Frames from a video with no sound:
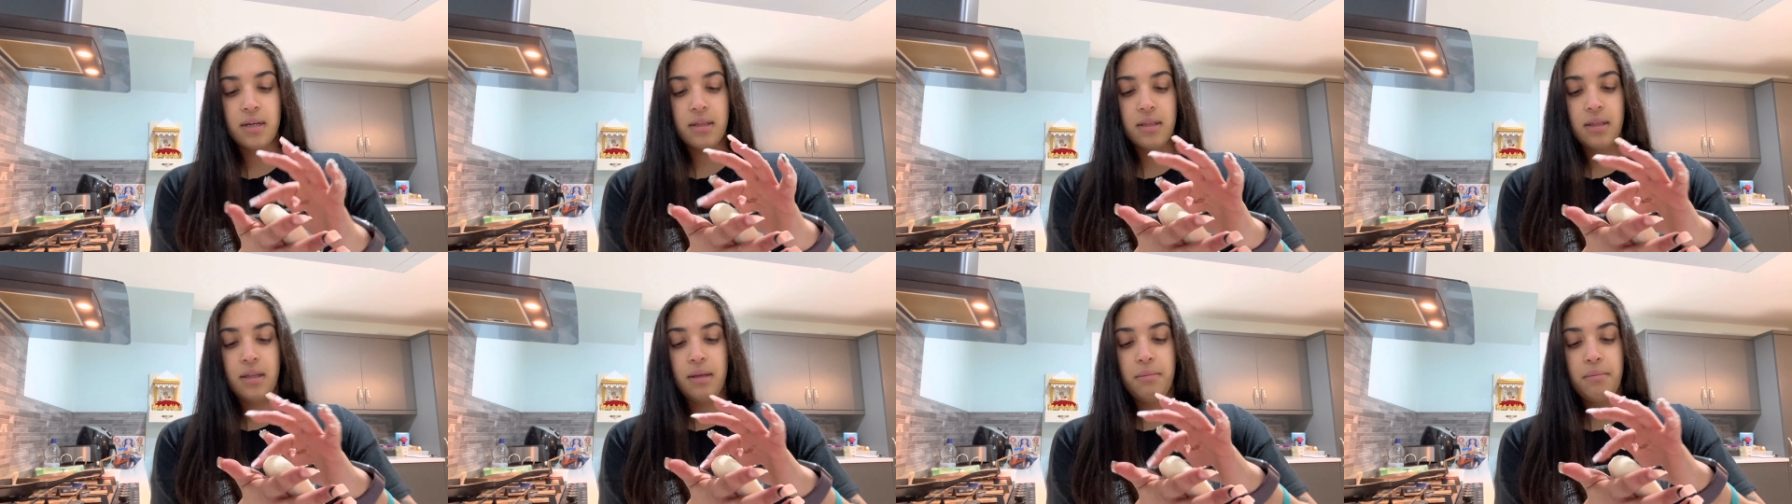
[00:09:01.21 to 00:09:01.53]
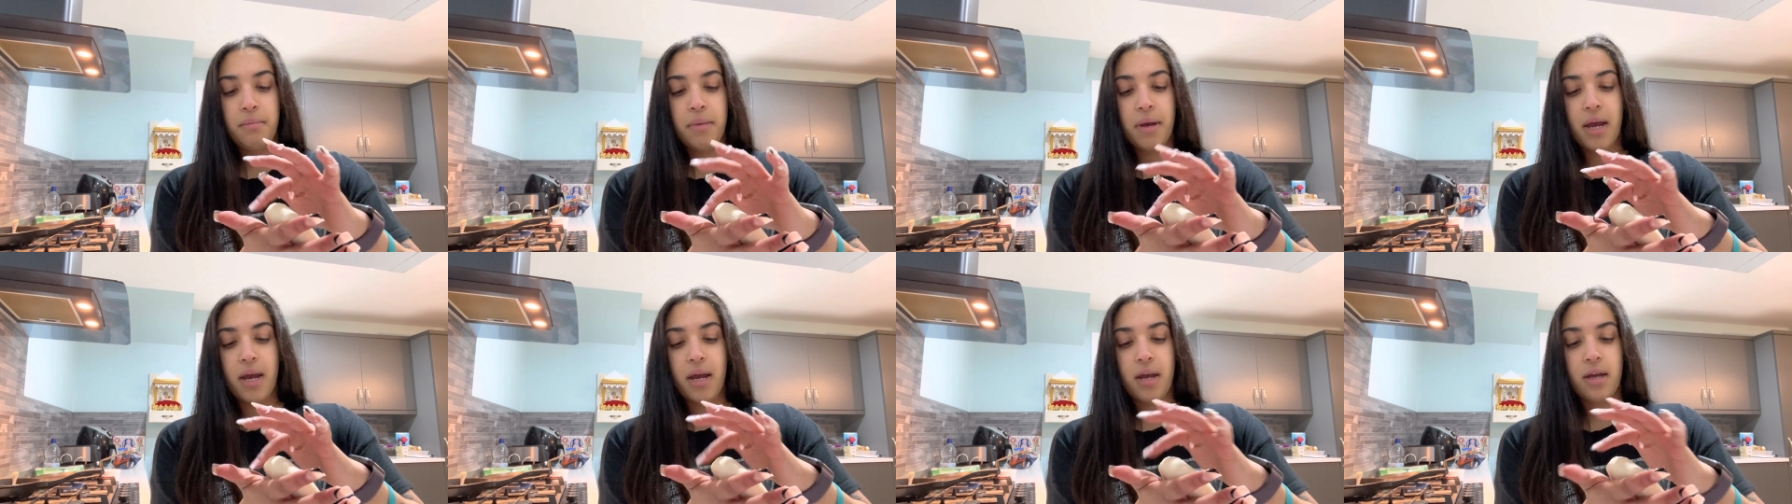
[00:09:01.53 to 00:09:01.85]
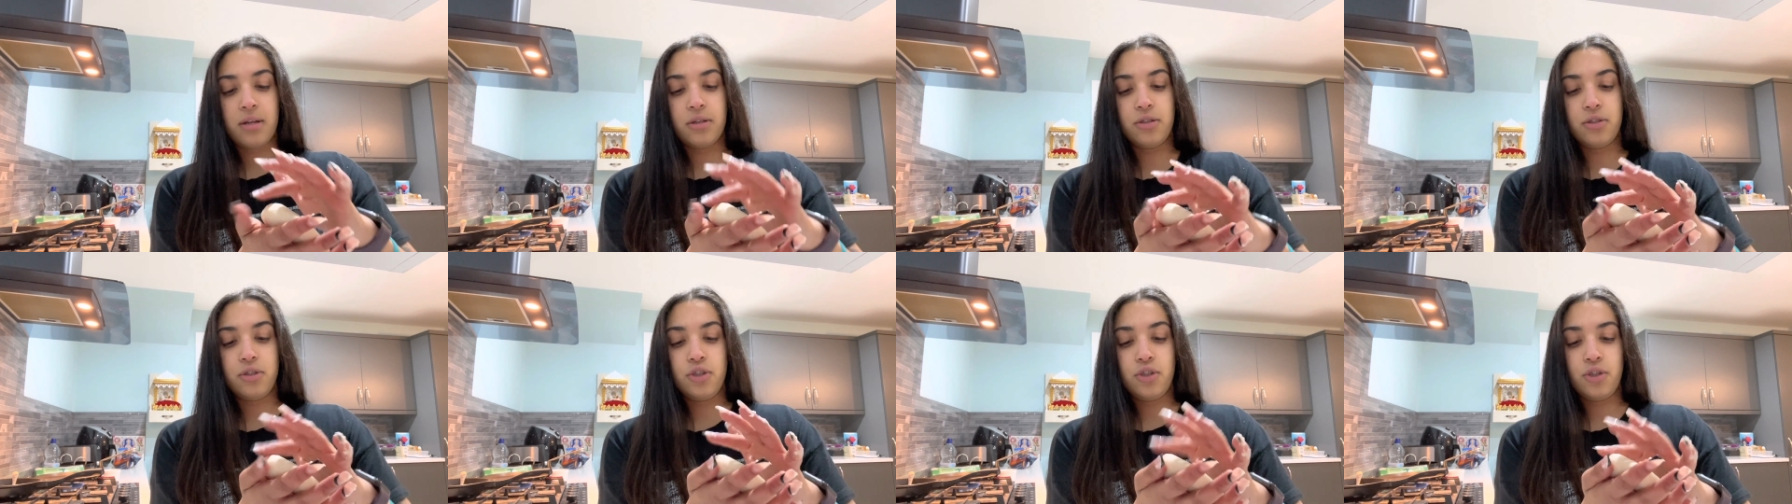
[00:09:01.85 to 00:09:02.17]
the
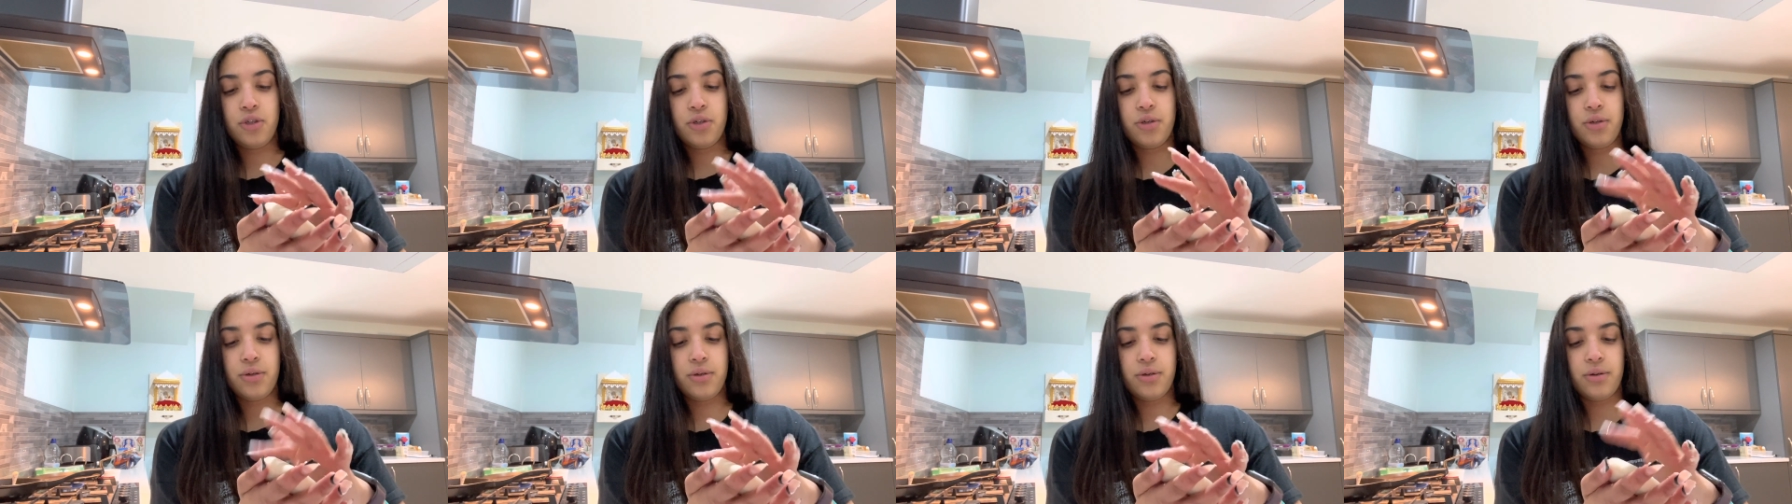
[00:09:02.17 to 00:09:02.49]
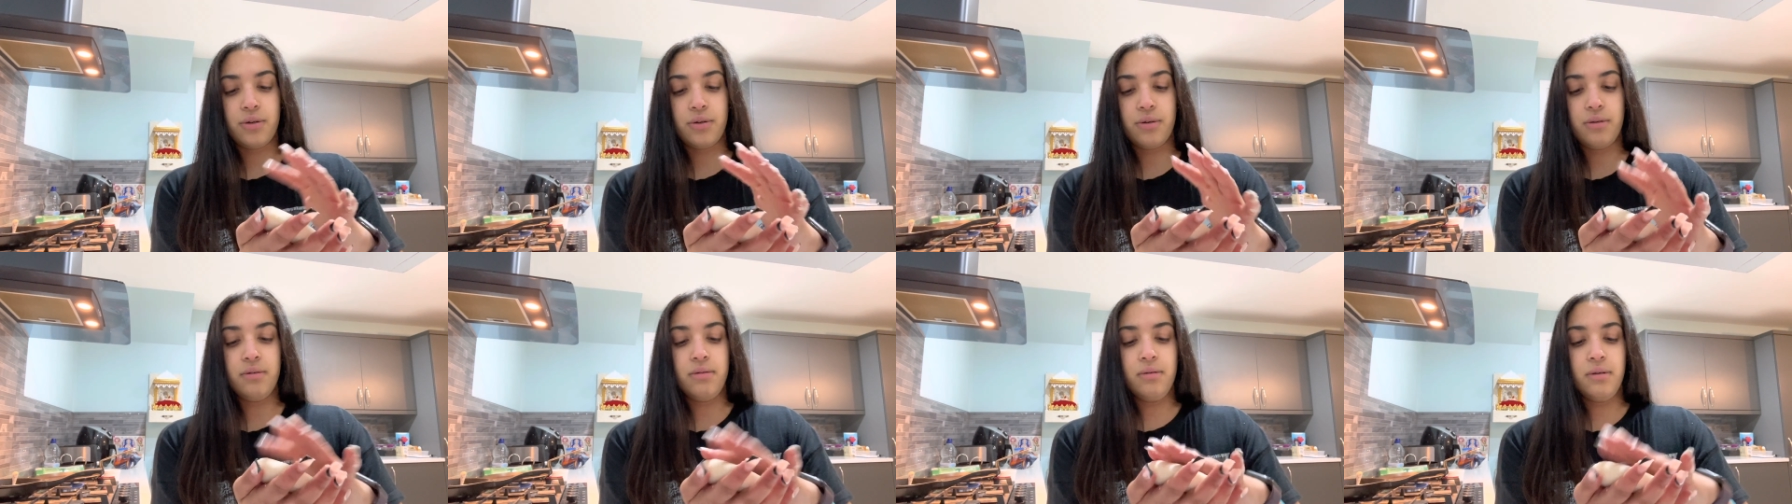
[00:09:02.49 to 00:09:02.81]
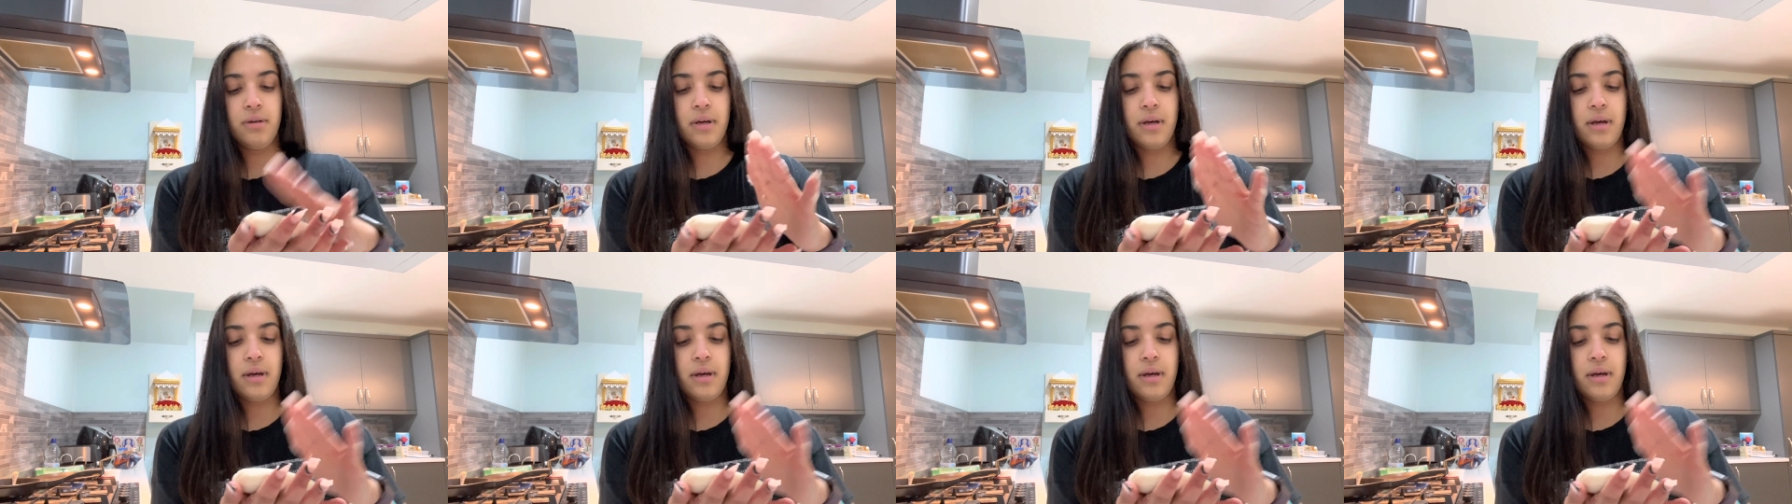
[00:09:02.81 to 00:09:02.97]
pan too,